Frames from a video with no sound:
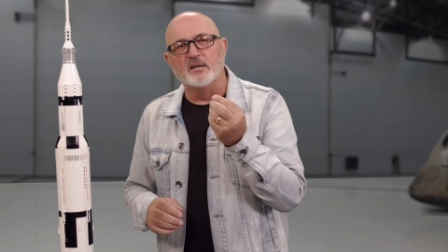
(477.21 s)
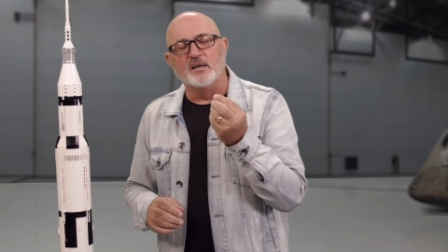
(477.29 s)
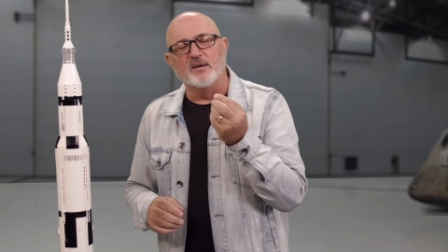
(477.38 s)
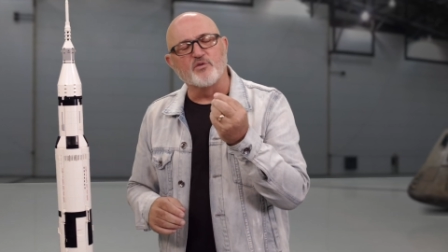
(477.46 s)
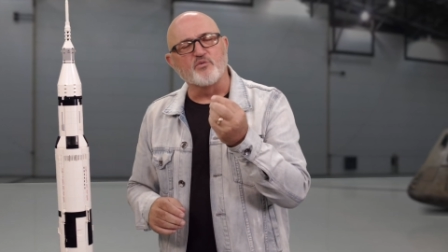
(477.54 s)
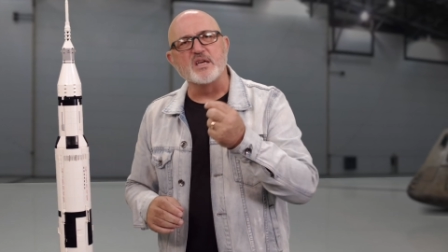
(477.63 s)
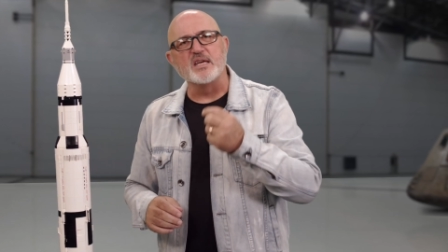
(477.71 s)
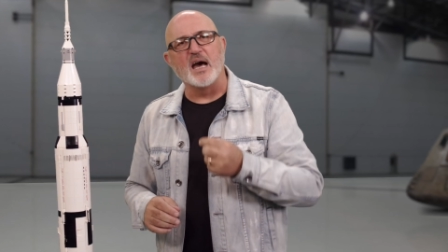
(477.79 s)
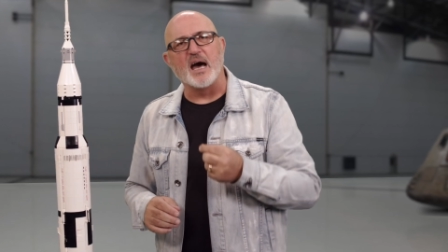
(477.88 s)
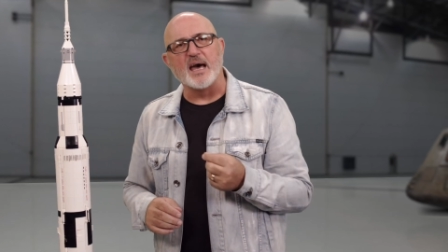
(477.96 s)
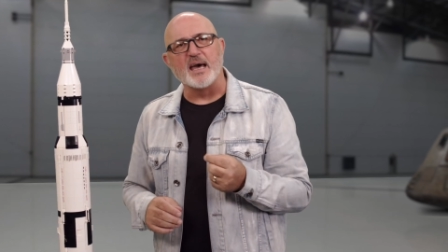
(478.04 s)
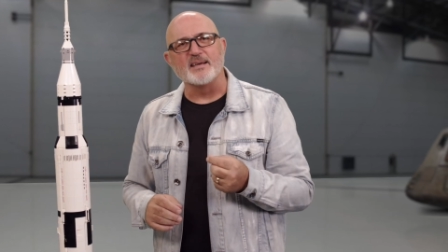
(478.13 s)
of three
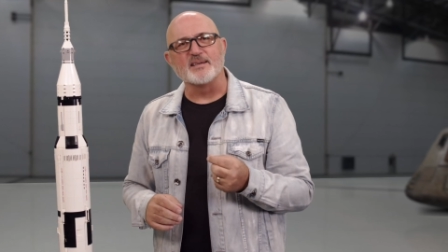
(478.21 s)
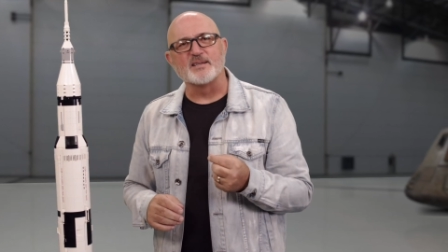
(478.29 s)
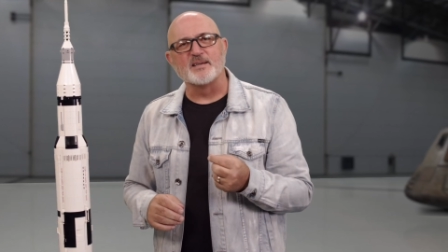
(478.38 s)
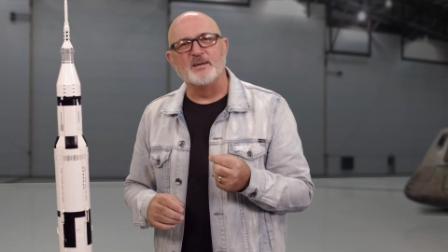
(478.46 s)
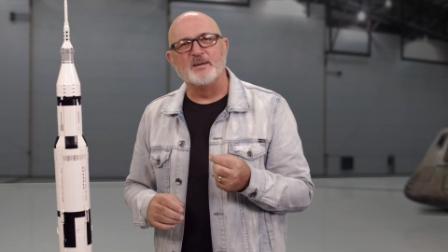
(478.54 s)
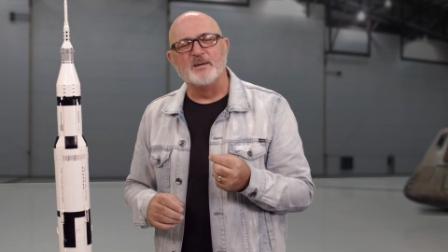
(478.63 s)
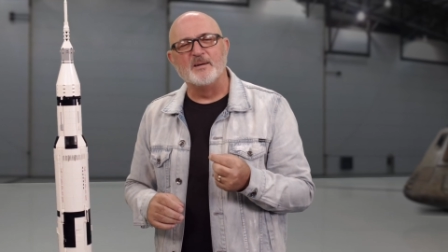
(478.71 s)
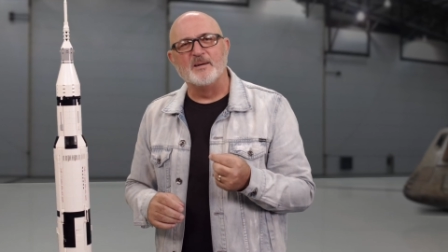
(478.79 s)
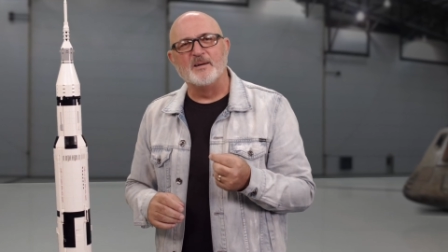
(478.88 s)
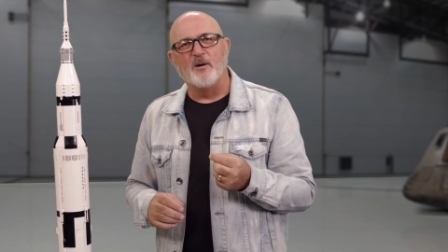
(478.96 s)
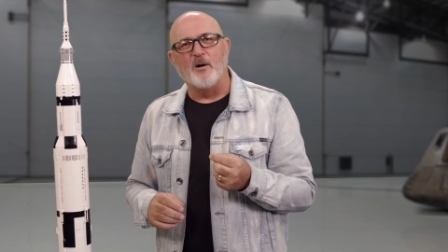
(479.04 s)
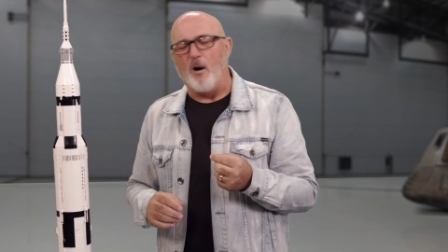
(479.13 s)
guys.
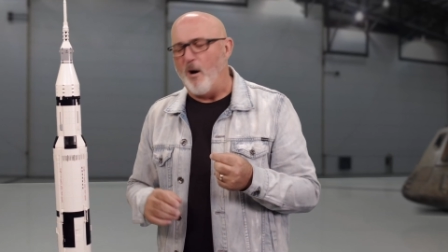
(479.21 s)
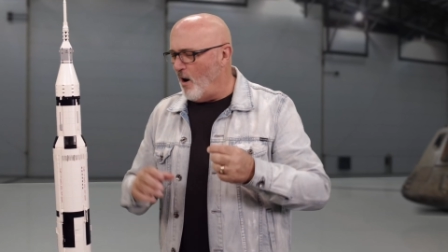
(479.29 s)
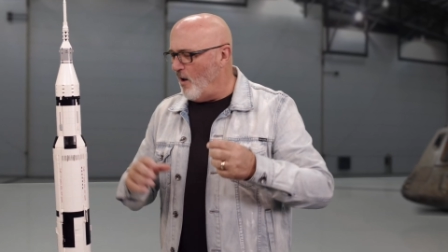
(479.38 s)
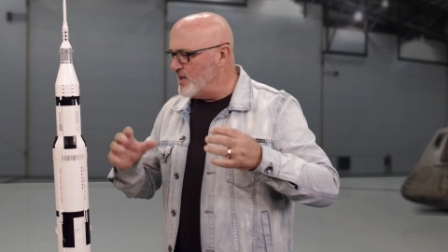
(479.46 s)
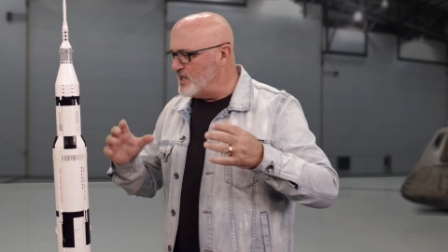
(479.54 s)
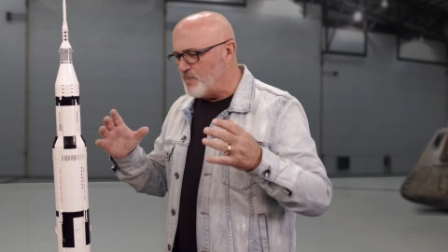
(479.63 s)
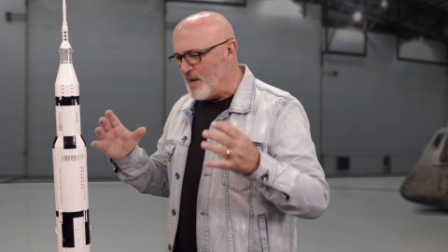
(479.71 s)
All these